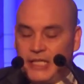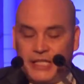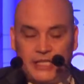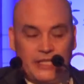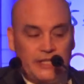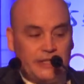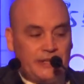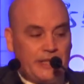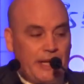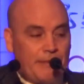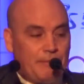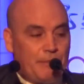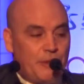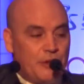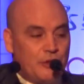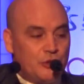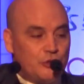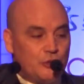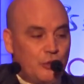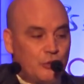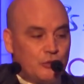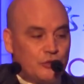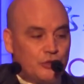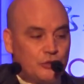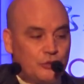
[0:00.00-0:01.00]
It
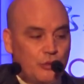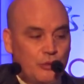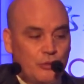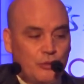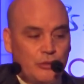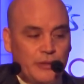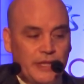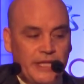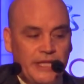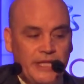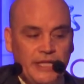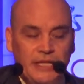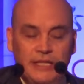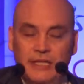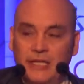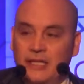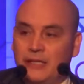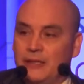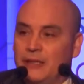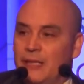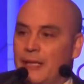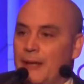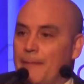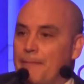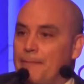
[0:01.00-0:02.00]
happens also in
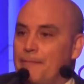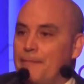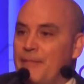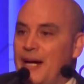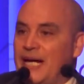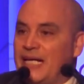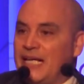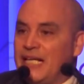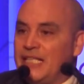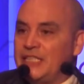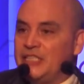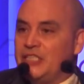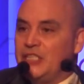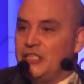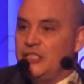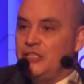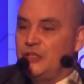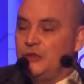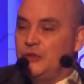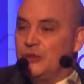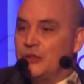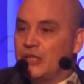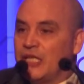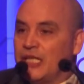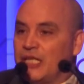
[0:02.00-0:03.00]

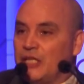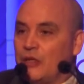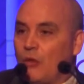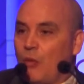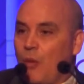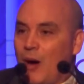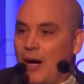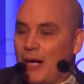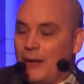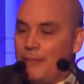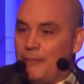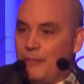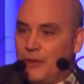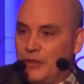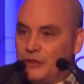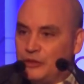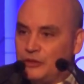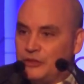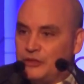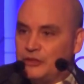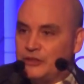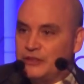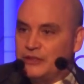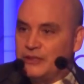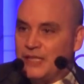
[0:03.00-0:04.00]
managing the
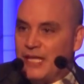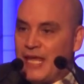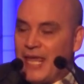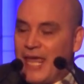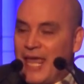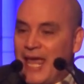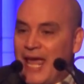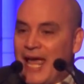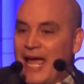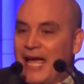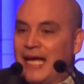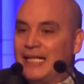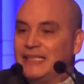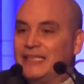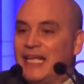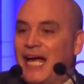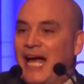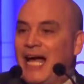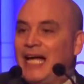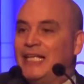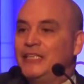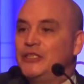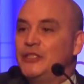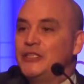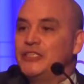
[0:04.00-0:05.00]
requirements and
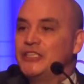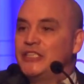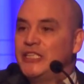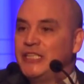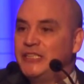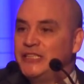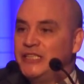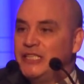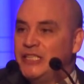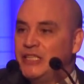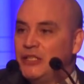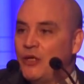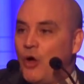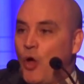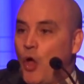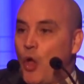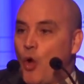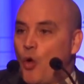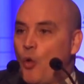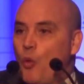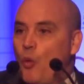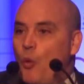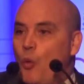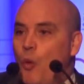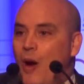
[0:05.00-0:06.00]
understanding
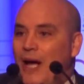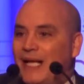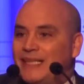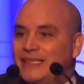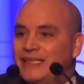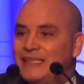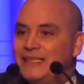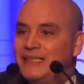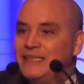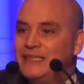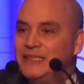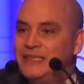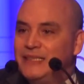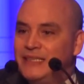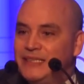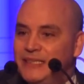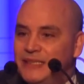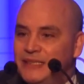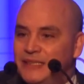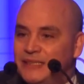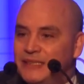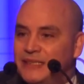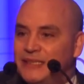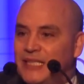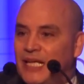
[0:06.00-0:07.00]
what it
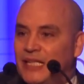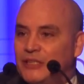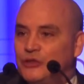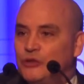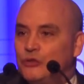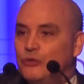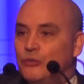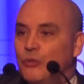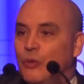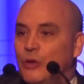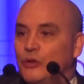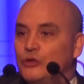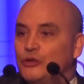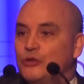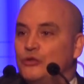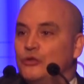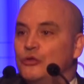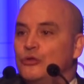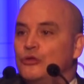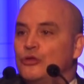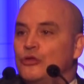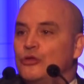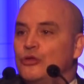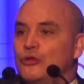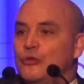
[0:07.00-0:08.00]
is that you want to
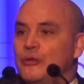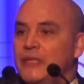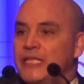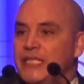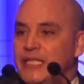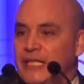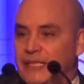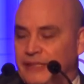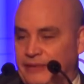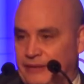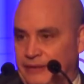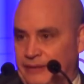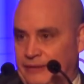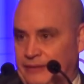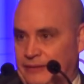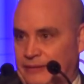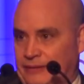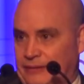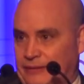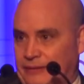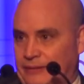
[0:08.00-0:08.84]
create,